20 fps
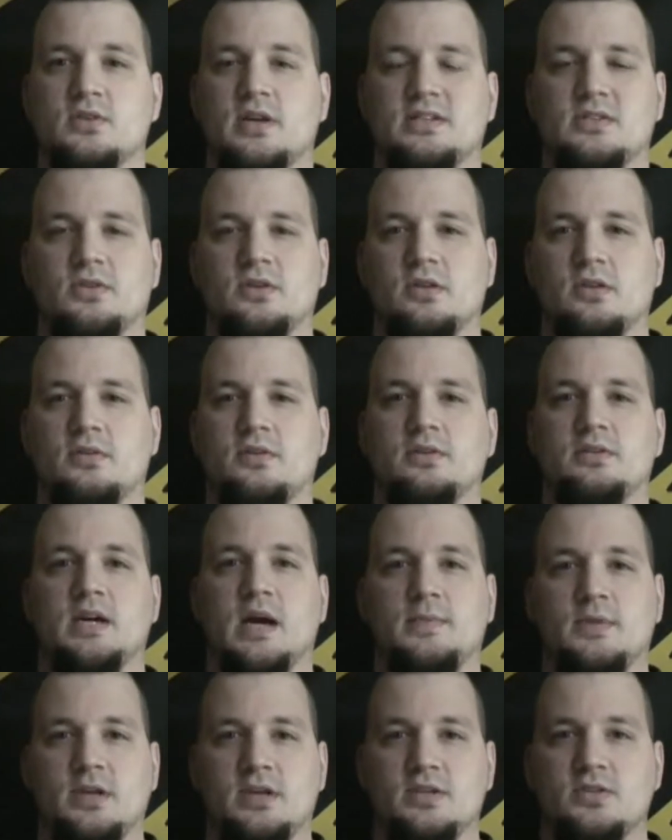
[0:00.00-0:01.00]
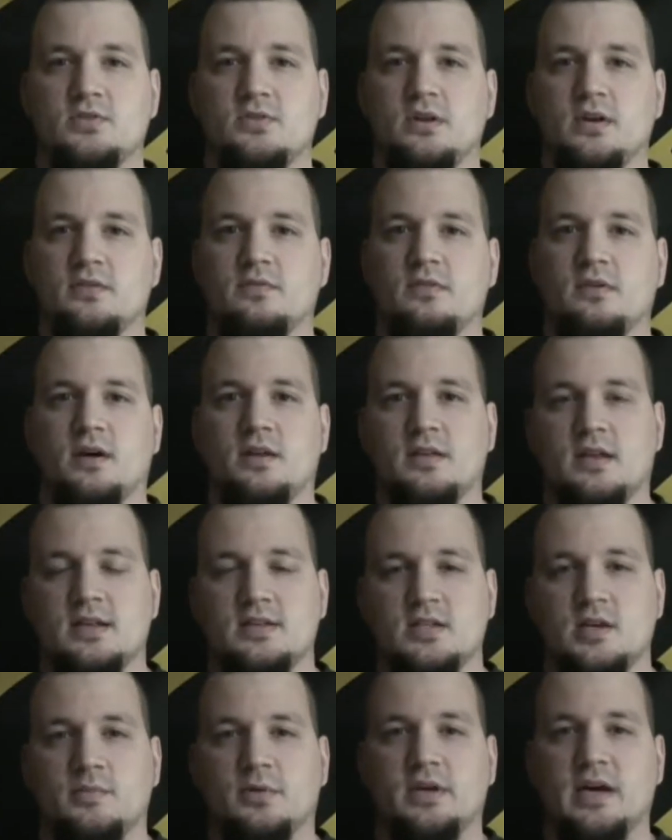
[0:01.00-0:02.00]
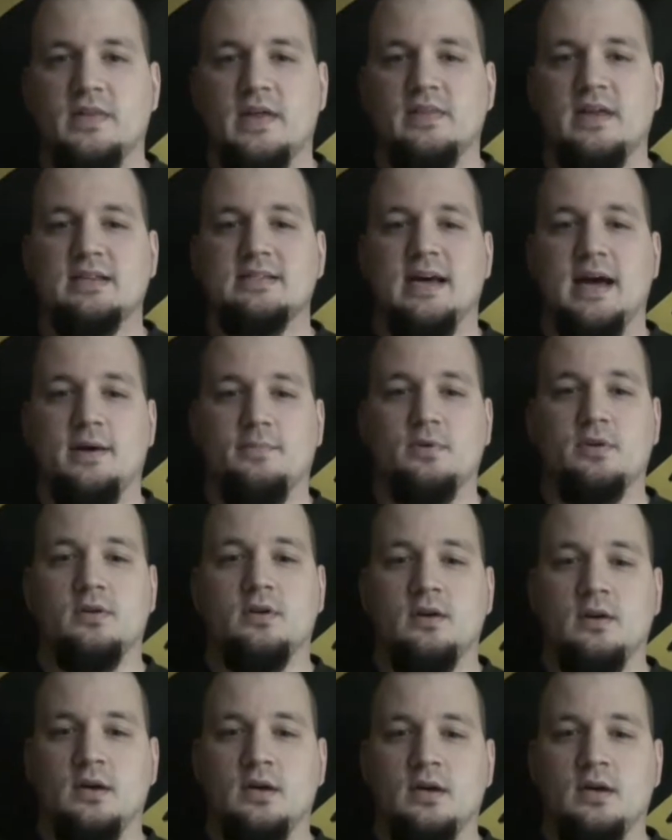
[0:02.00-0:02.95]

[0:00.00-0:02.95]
So that's only the third time in the history of uh, the NCAA that that's happened.